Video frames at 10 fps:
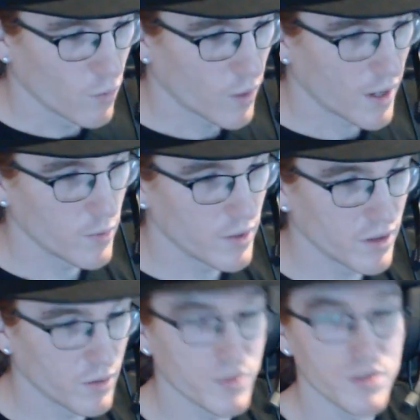why we
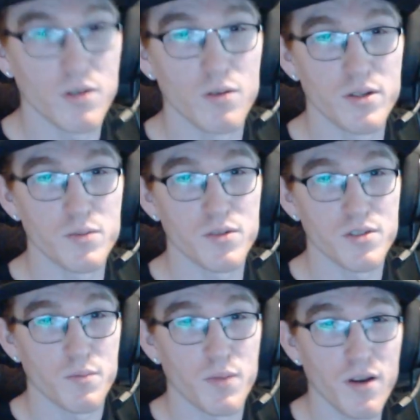think we're so much more
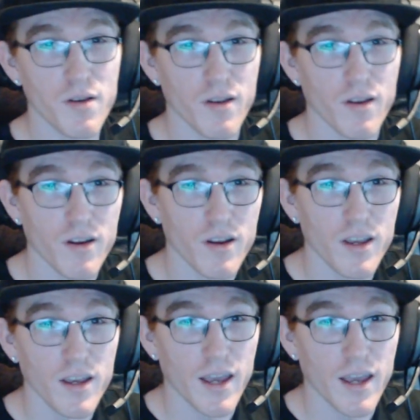superior